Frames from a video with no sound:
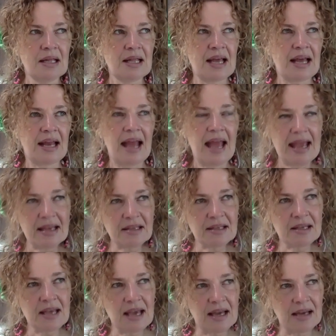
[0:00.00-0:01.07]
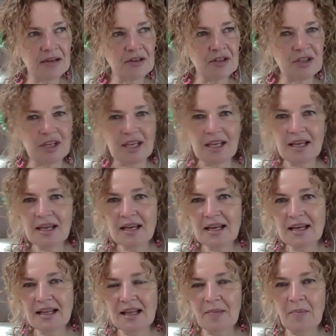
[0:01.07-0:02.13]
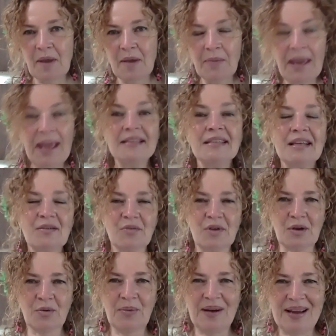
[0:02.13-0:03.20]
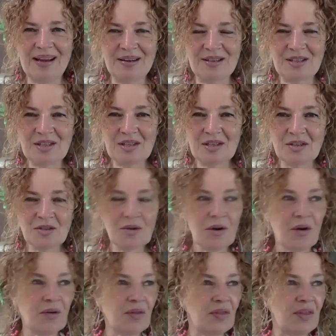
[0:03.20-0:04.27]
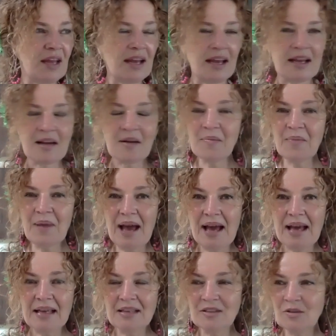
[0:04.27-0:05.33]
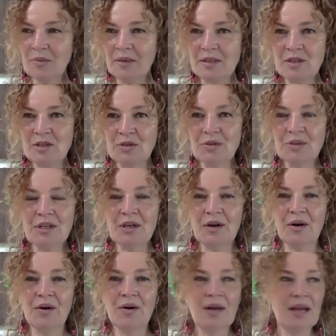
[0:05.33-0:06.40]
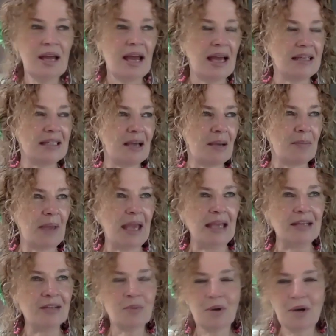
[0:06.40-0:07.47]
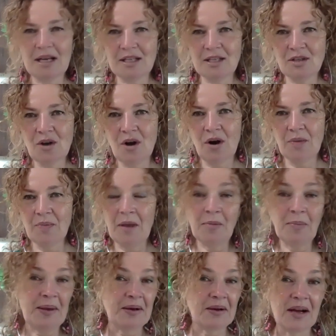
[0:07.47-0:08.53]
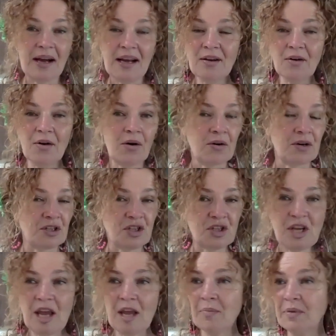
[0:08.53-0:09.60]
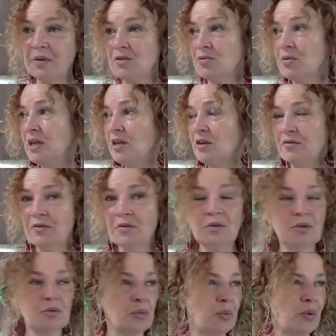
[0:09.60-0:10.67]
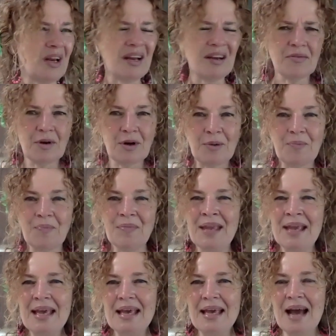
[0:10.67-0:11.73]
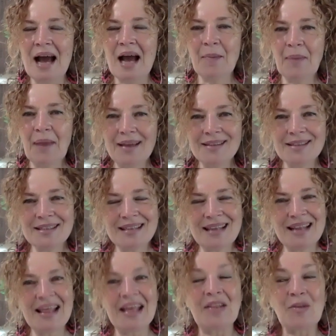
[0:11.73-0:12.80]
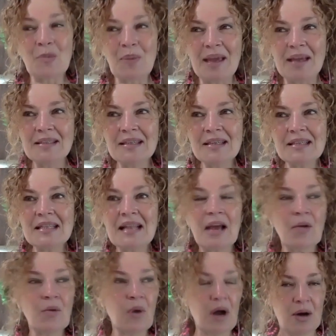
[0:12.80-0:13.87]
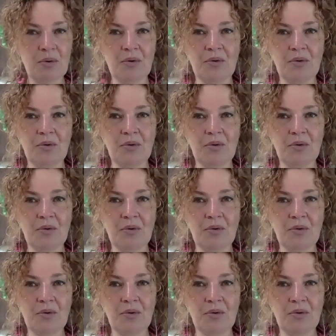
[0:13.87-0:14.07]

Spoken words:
that has the energy that my painting requires. So then I come back into my studio and I paint what I saw. It might be a color or a shape, a tree, a fruit, whatever. I paint it, and then the painting is like, wow,